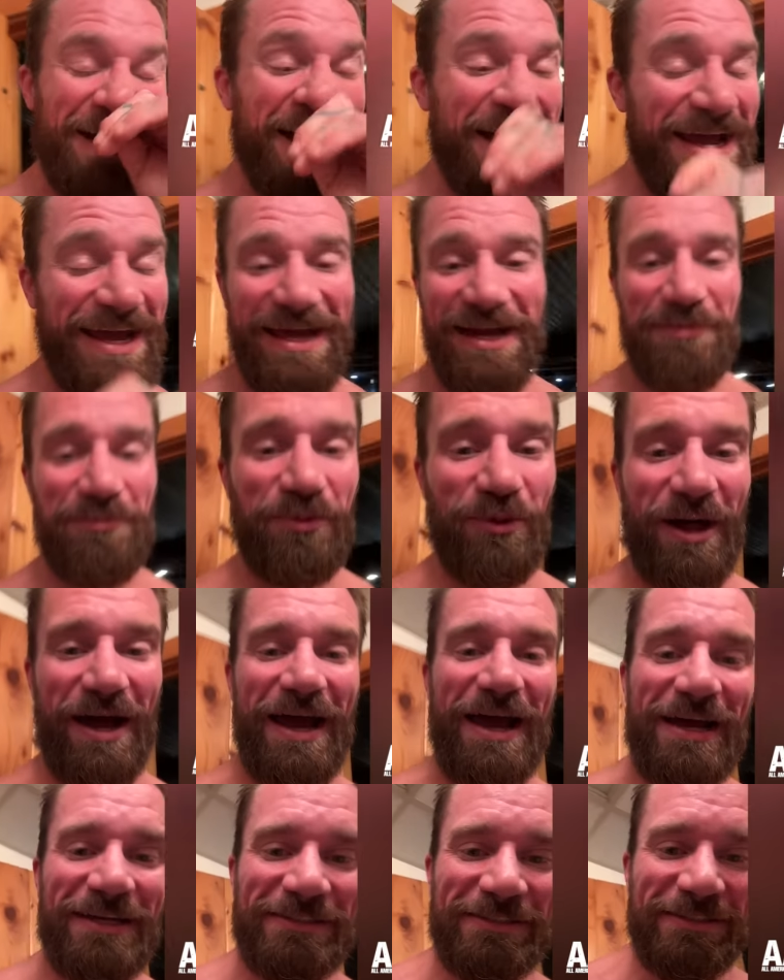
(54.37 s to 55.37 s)
I had a
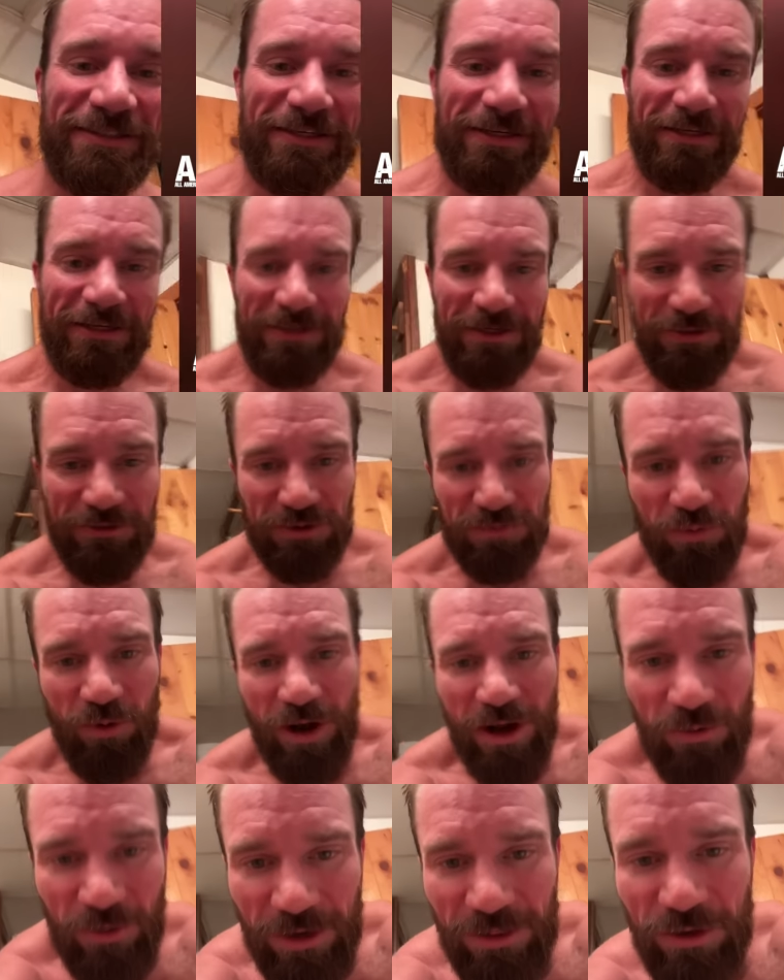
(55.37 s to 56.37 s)
blast. It was
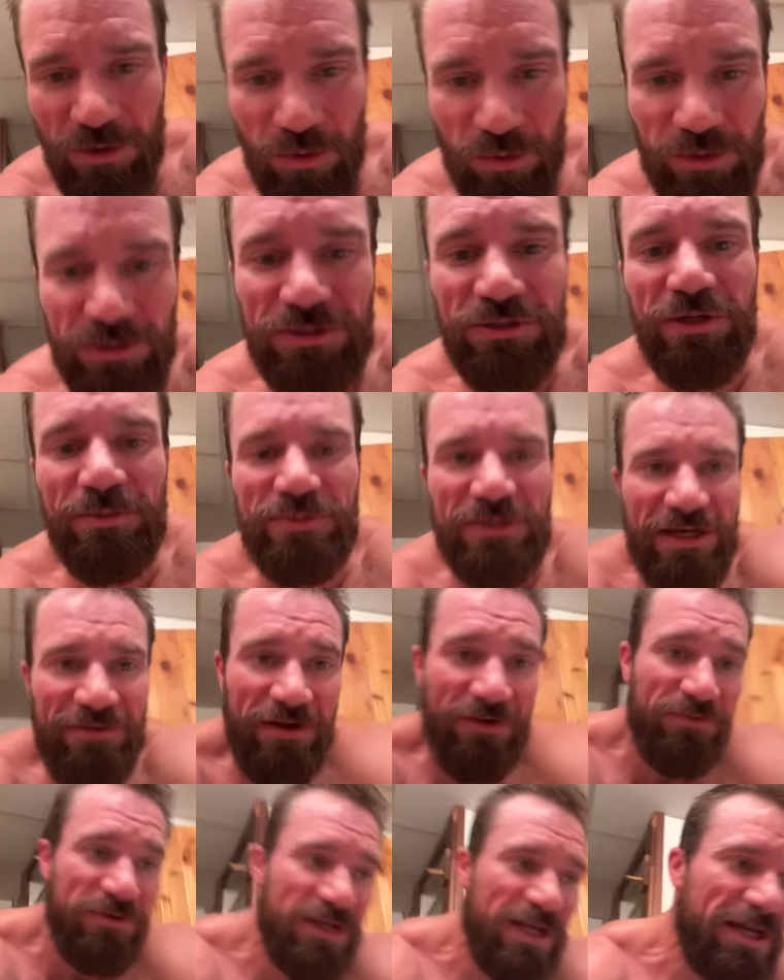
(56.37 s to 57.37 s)
probably one of the coolest trips I've
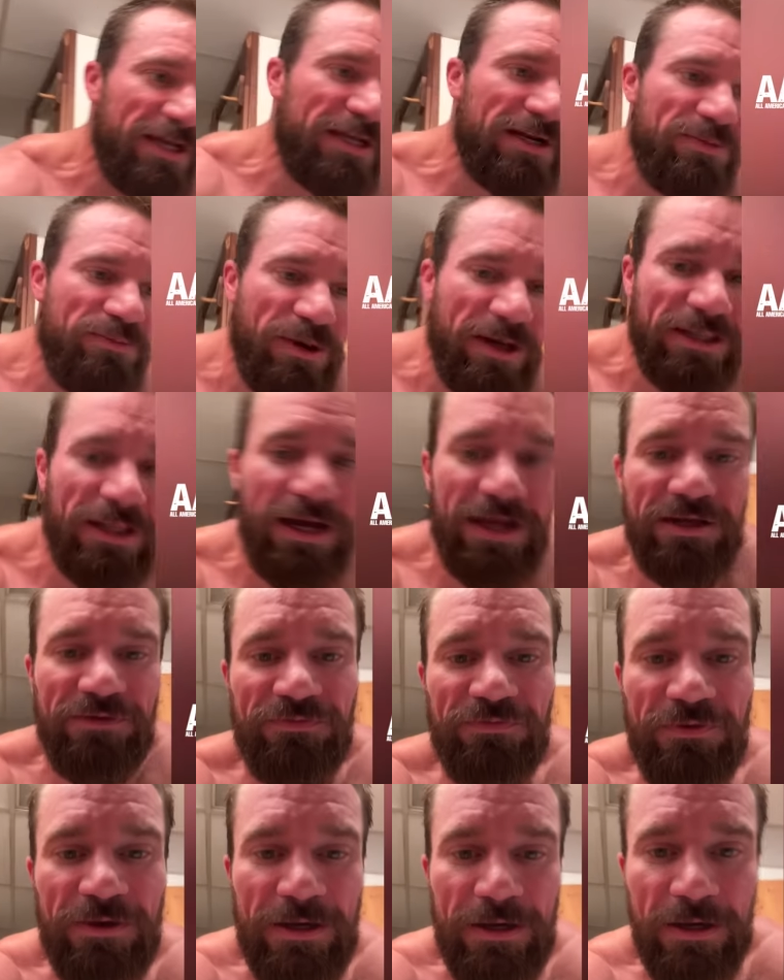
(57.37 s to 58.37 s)
ever taken in my life.